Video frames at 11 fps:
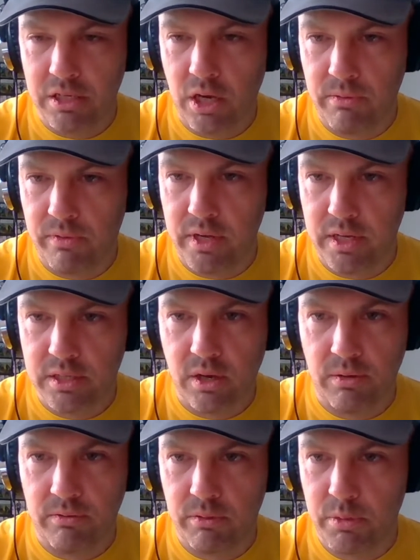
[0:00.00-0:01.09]
Hopefully it's
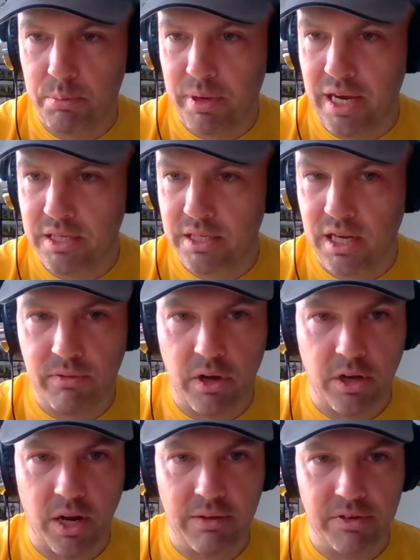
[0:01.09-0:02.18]
gone from the page itself. I'll
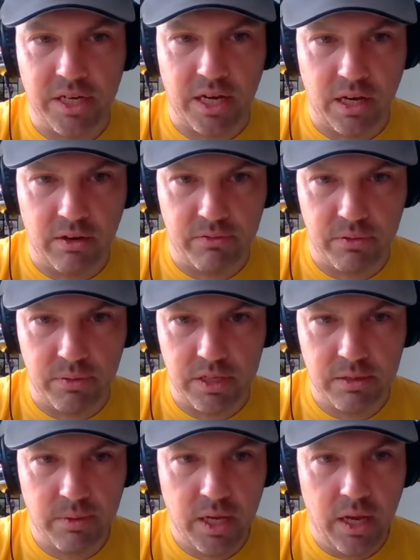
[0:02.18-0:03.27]
go and have a check
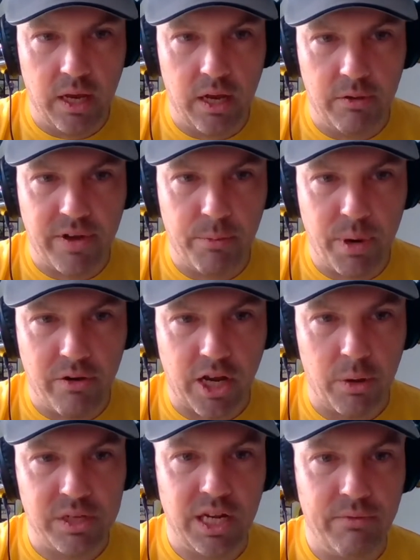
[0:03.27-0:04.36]
afterwards. Val
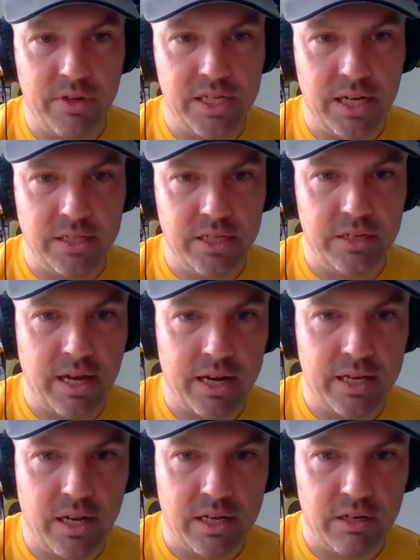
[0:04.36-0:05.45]
Perigo, it's lovely to listen to you,
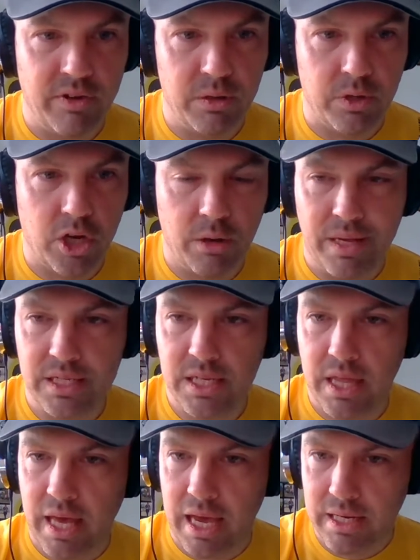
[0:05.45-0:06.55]
Danny, and to read all the comments.
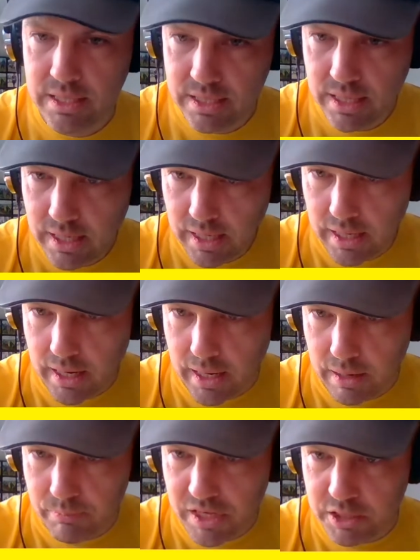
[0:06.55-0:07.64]
Thanks.
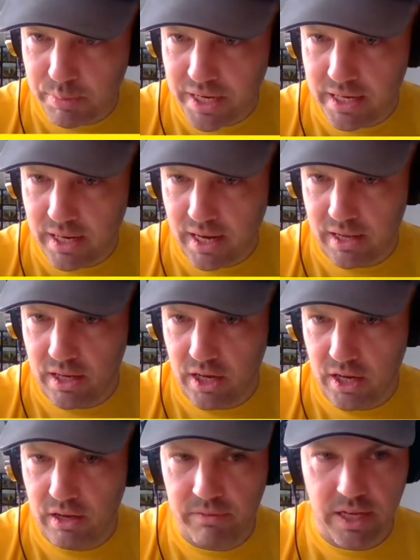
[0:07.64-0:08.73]
This has been
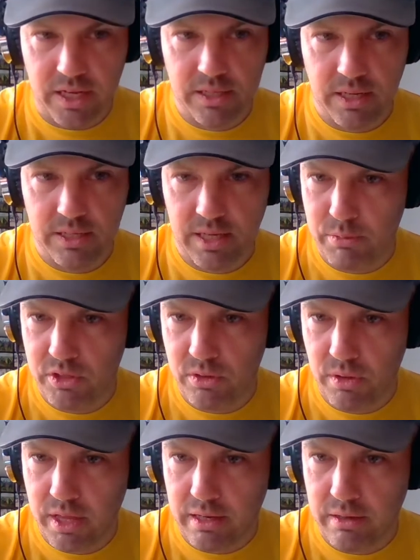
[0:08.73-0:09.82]
lovely, says Emma Shaw.
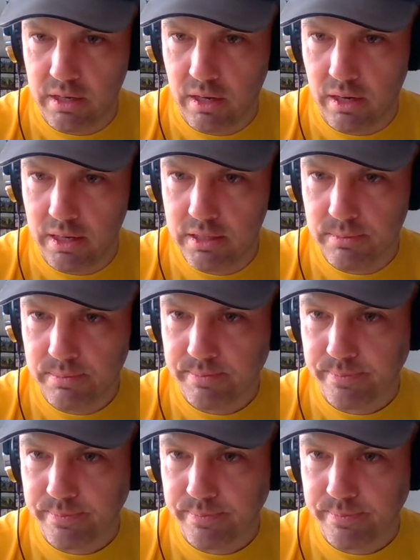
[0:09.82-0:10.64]
Thank you, guys.